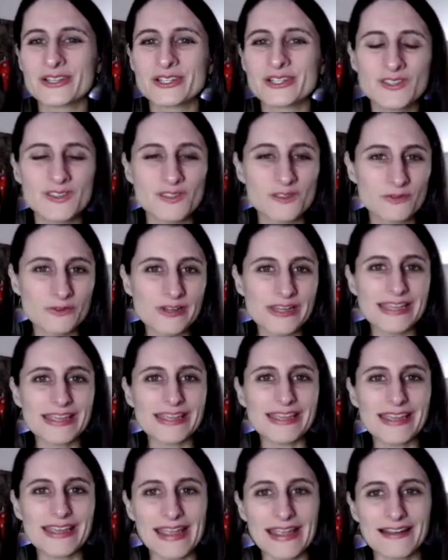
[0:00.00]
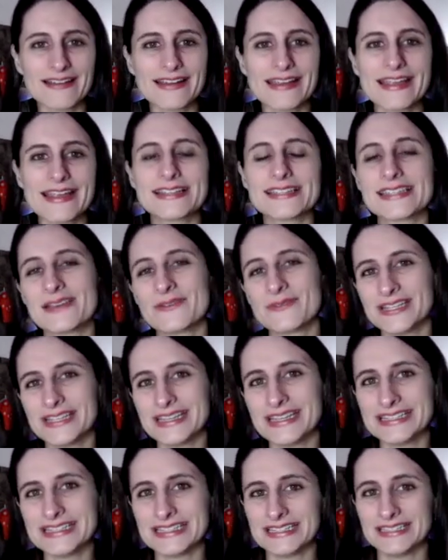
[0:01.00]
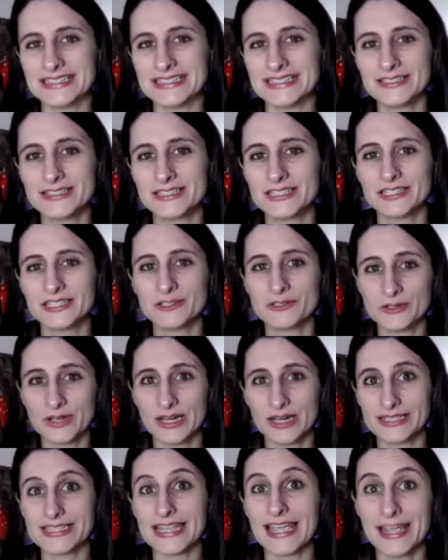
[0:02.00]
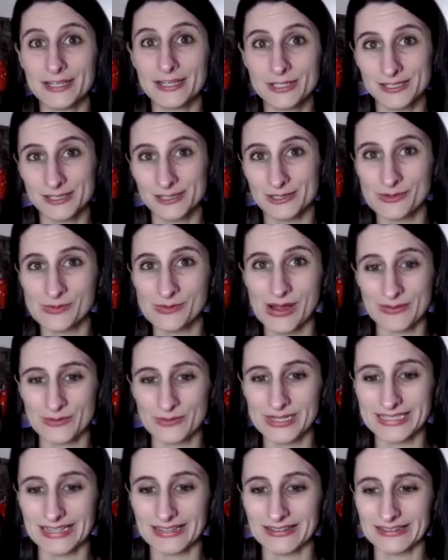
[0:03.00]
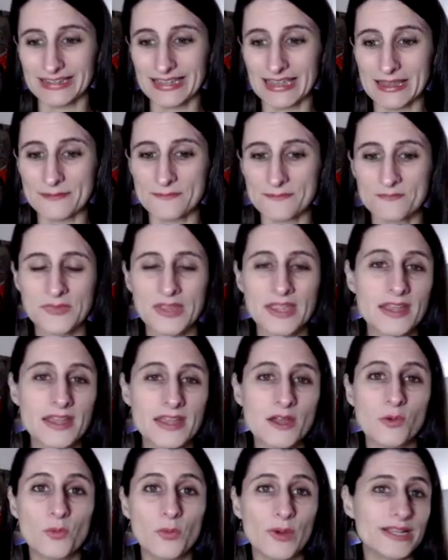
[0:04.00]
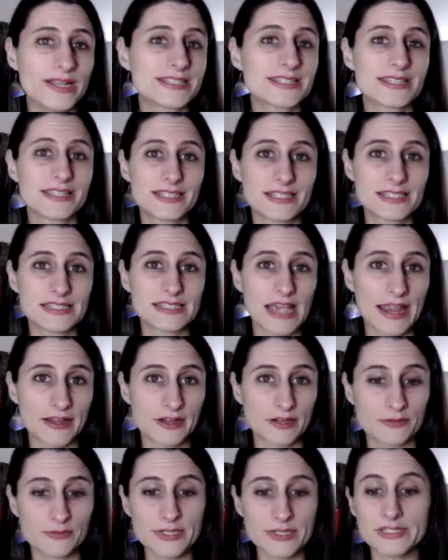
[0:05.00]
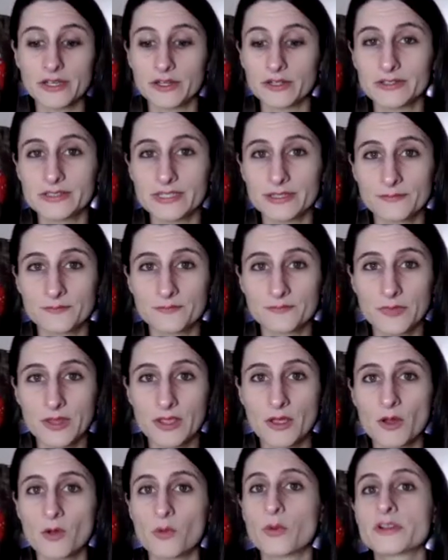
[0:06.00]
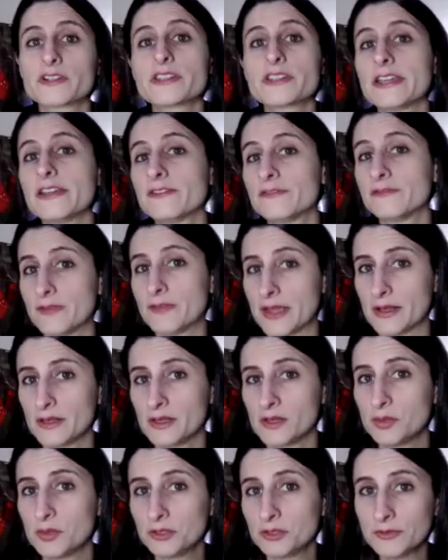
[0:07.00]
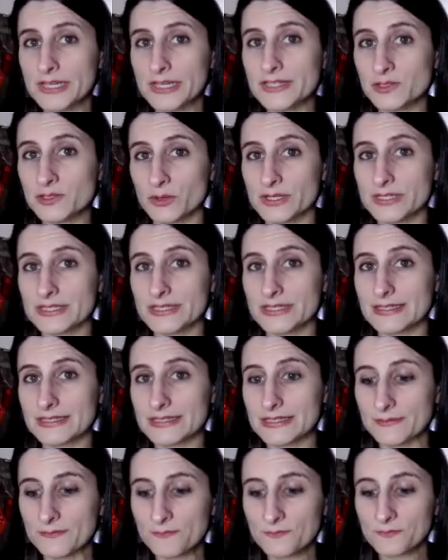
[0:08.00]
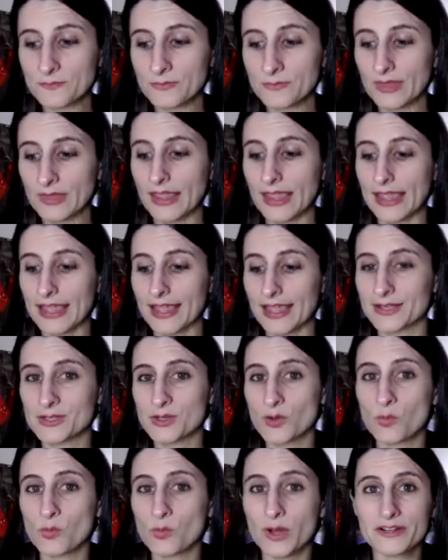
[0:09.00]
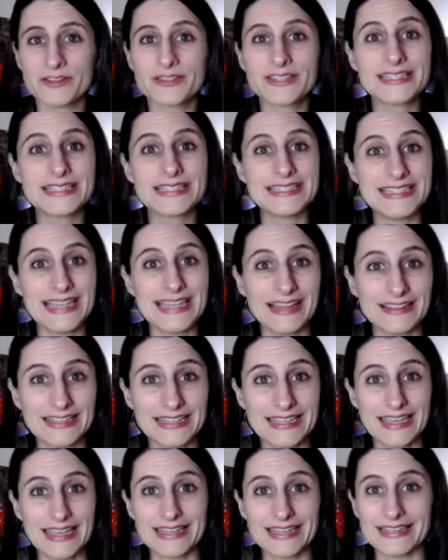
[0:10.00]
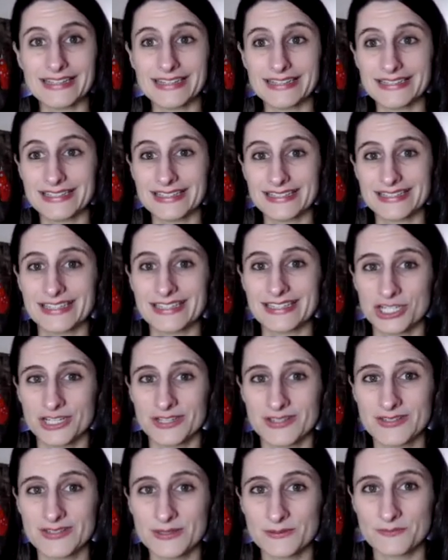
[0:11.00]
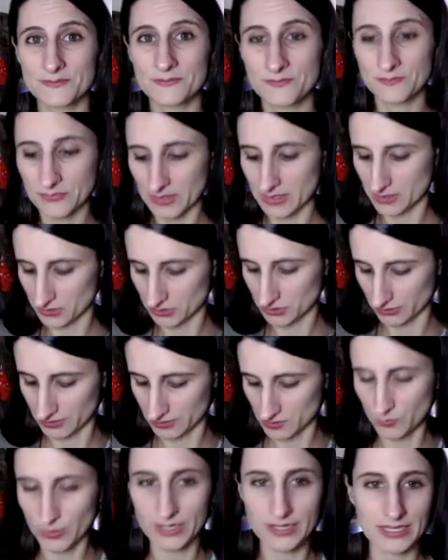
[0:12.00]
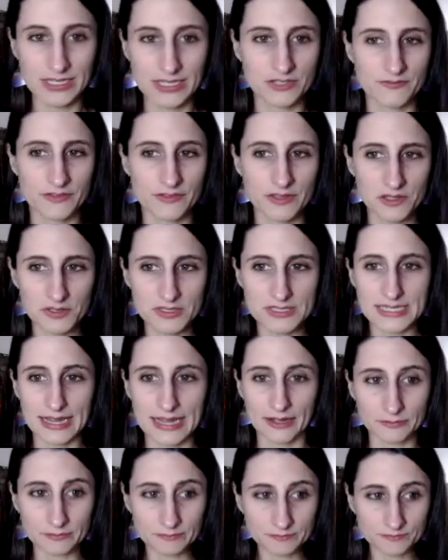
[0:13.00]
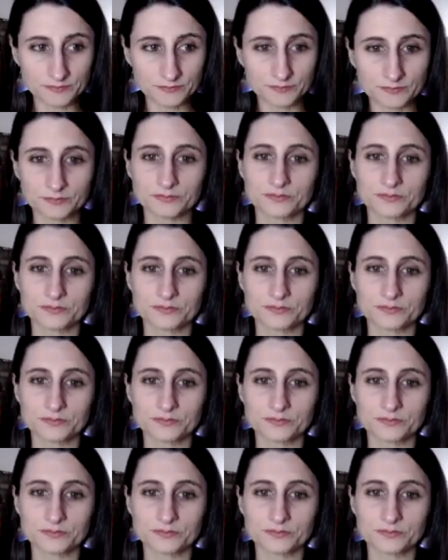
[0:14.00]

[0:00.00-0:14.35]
So there's 3 areas that we need to attend to when we delegate. What is the desired result? What are the available resources? And what are the delegated decisions? So let's break each of those down.